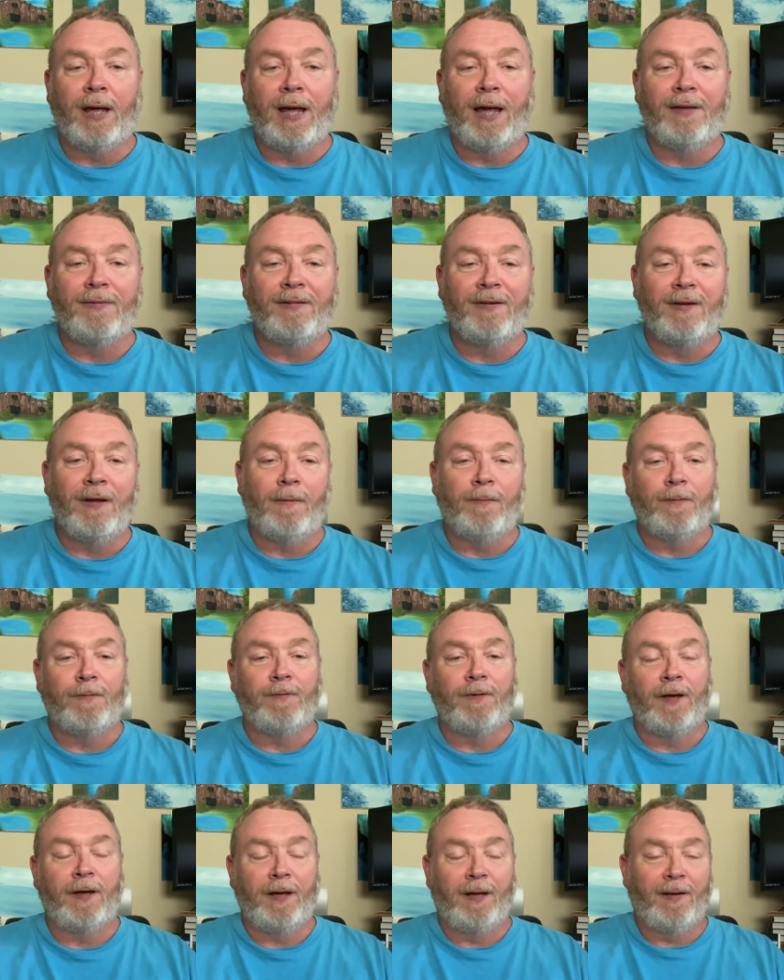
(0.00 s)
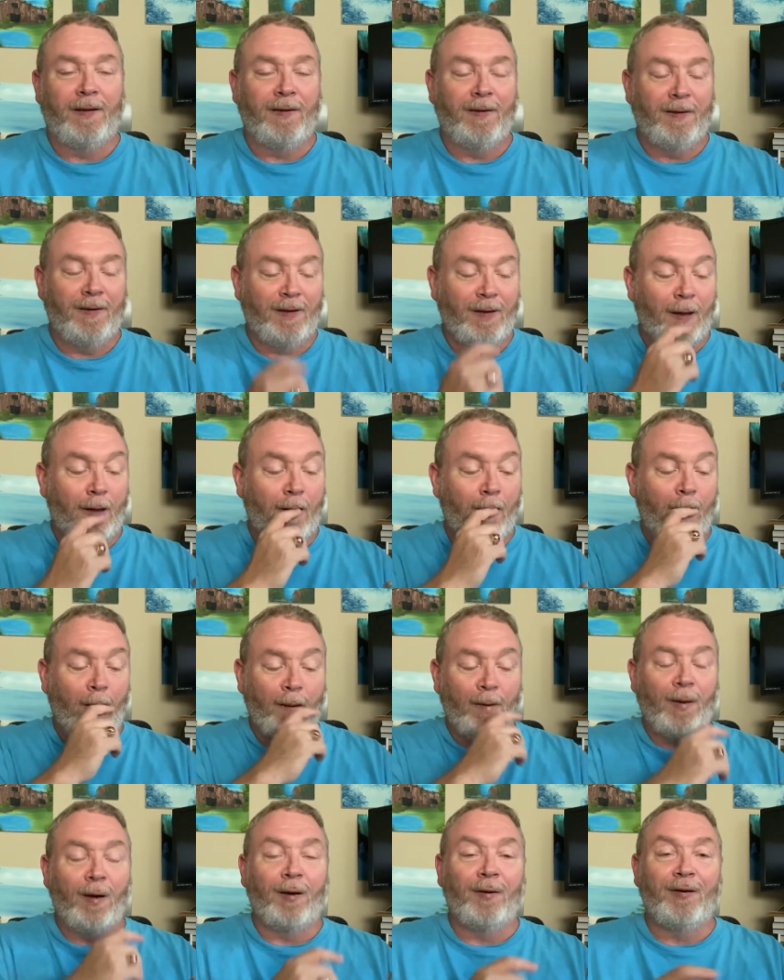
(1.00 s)
that's a double C. Now, I
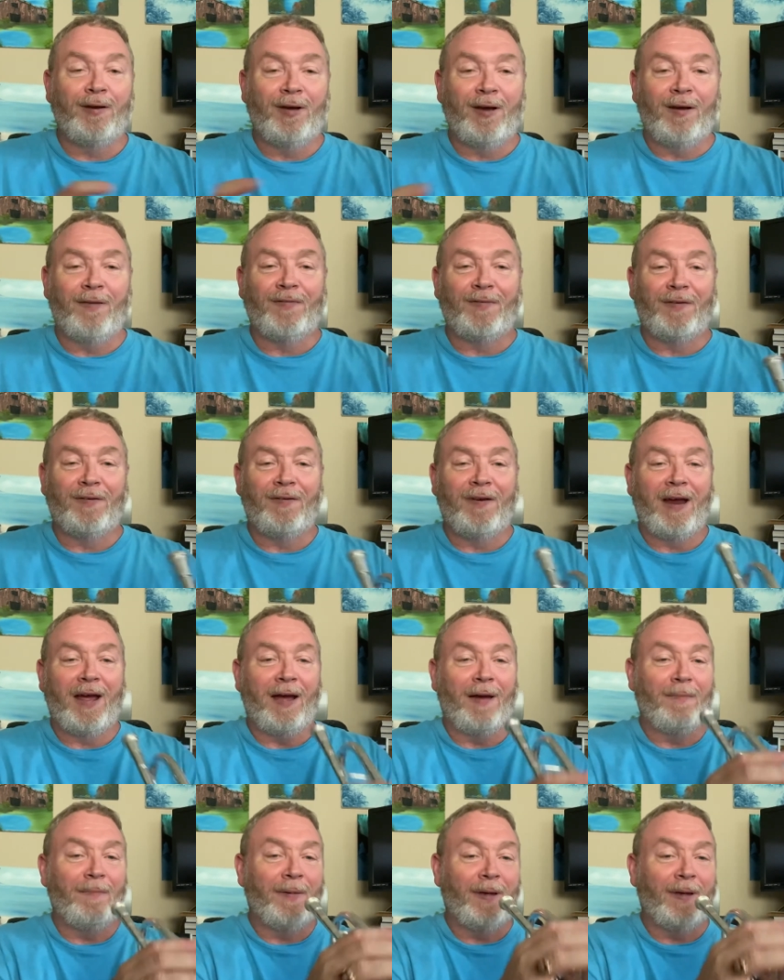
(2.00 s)
know I'm goofing around,